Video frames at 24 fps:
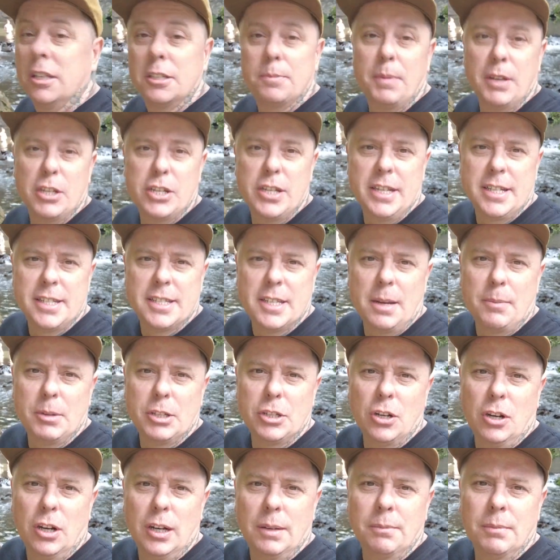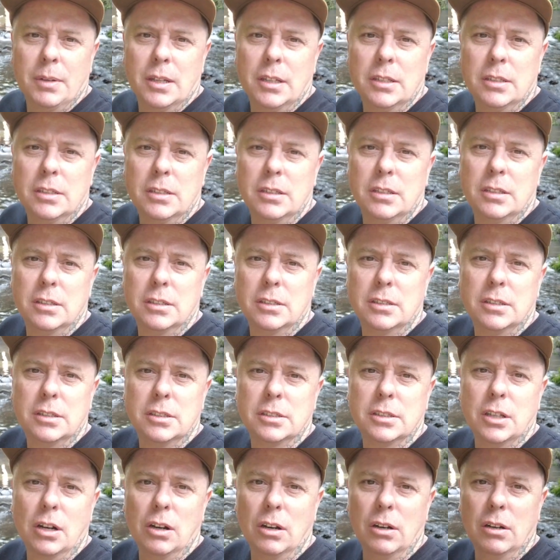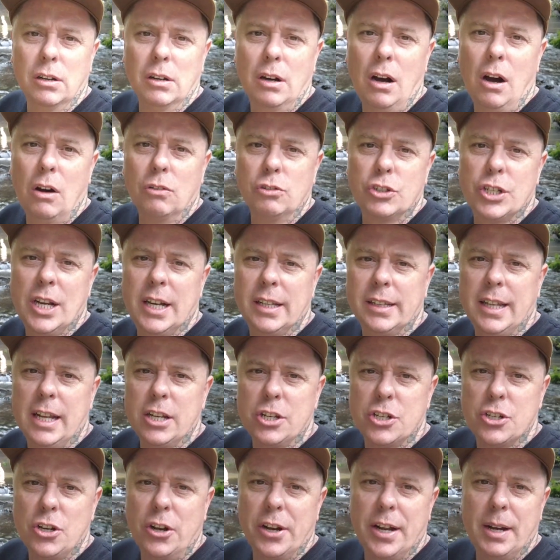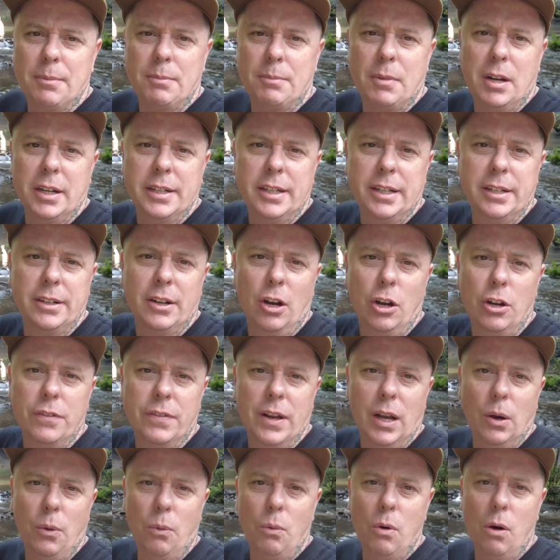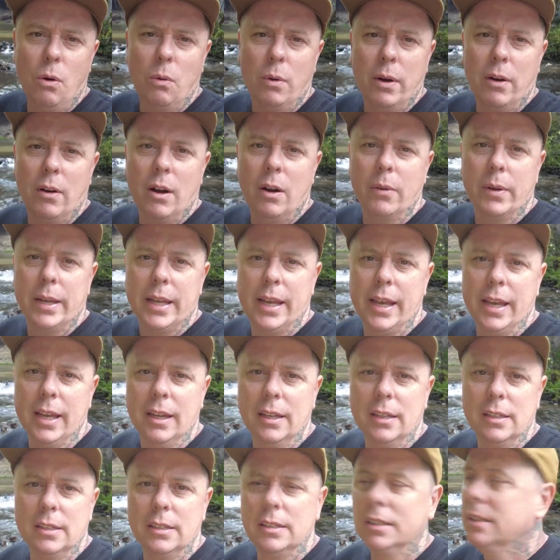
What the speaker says: especially in summertime. So I'll chuck that shot up I did over, well, where are we here?